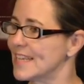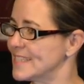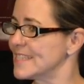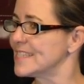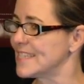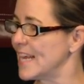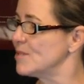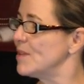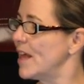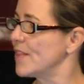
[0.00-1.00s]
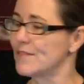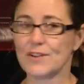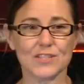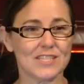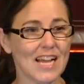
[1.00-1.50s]
a sustainable, healthy,
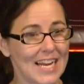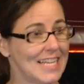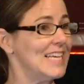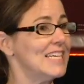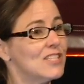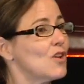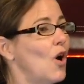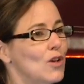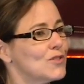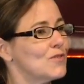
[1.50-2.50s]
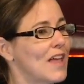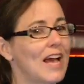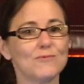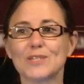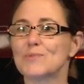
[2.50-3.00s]
fair society is also
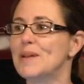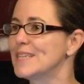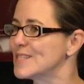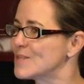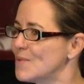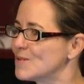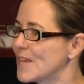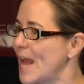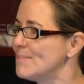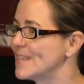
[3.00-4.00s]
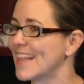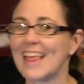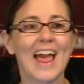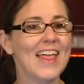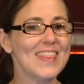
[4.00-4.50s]
that which makes us most happy? Like,
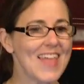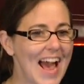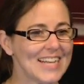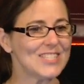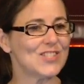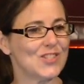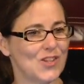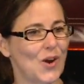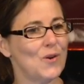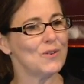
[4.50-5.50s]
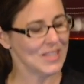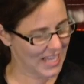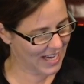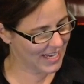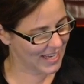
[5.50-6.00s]
that is so
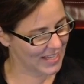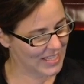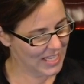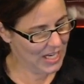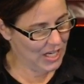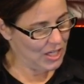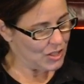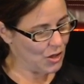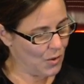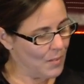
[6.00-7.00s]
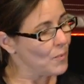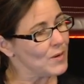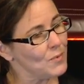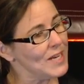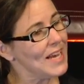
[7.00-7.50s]
lucky. So
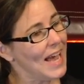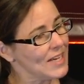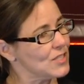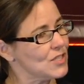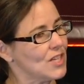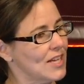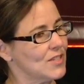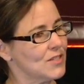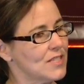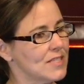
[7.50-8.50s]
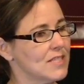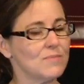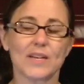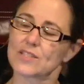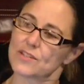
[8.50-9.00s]
when we exercise our citizen
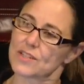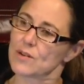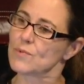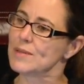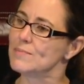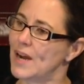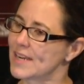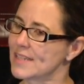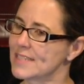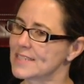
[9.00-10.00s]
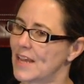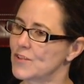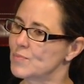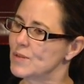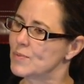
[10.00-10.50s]
muscles and we model this to
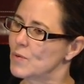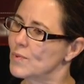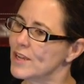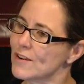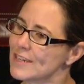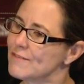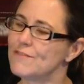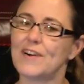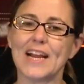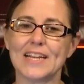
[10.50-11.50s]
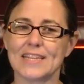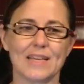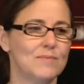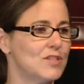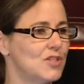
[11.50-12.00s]
other people, we are inviting
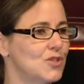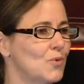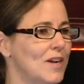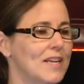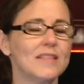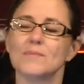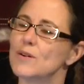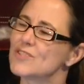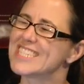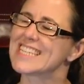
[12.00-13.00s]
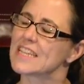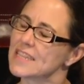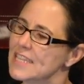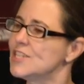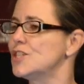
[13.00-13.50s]
them to join in the most
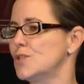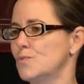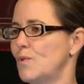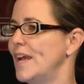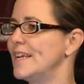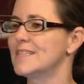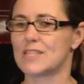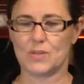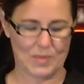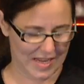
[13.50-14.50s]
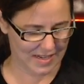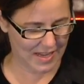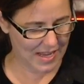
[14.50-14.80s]
delicious way to spend